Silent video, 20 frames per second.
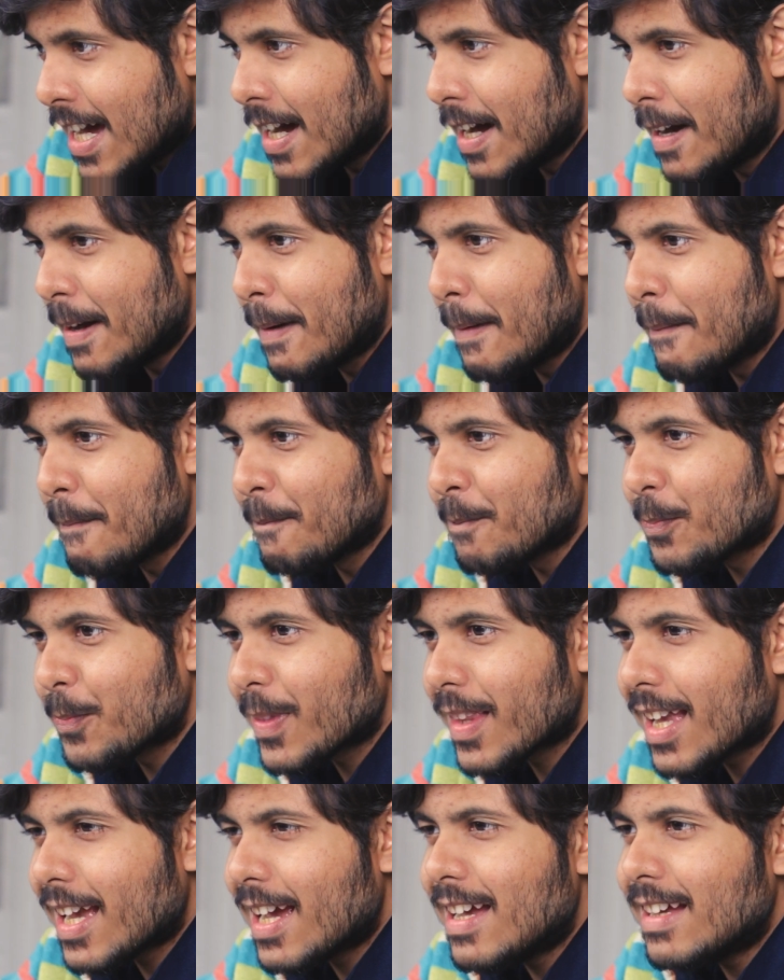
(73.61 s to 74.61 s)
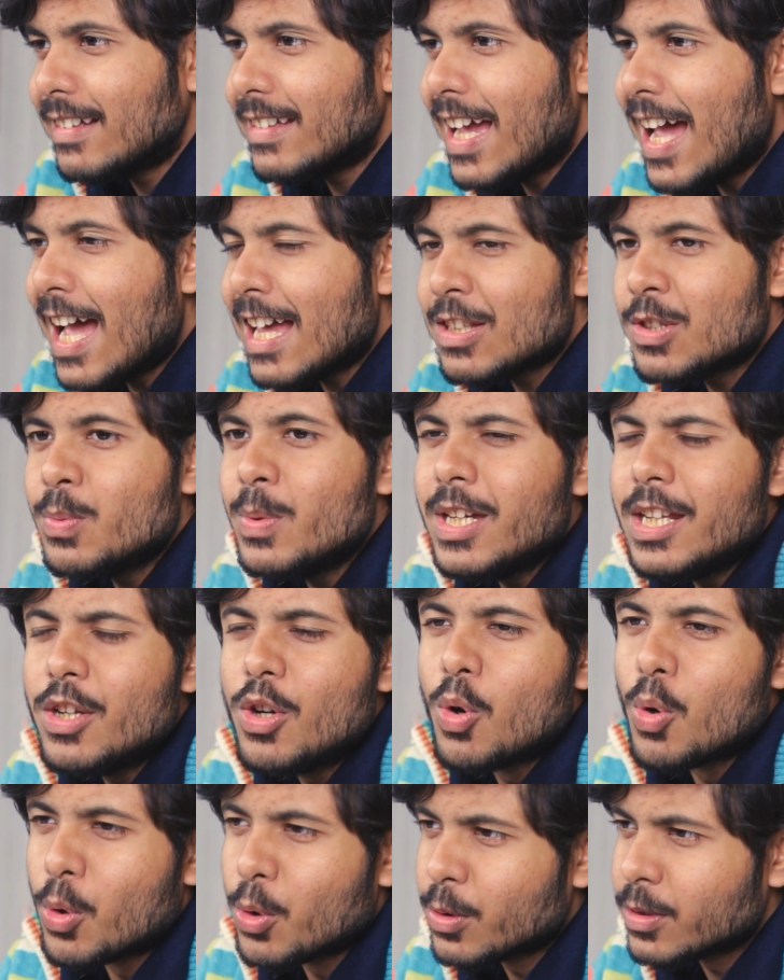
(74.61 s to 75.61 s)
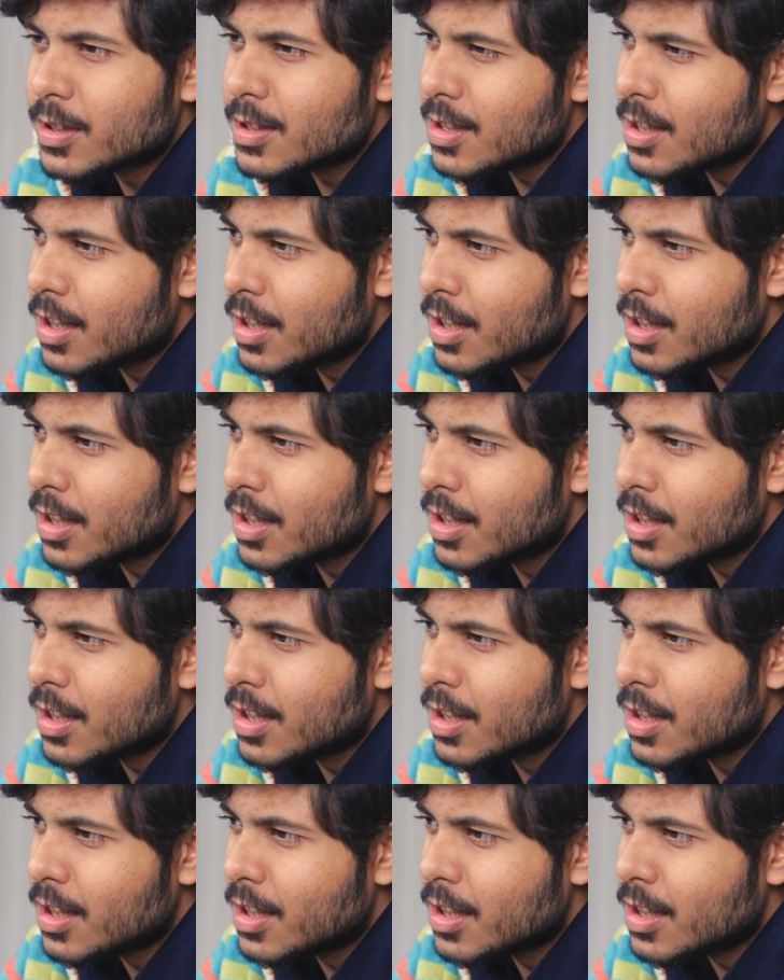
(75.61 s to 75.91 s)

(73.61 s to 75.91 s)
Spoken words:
As we know,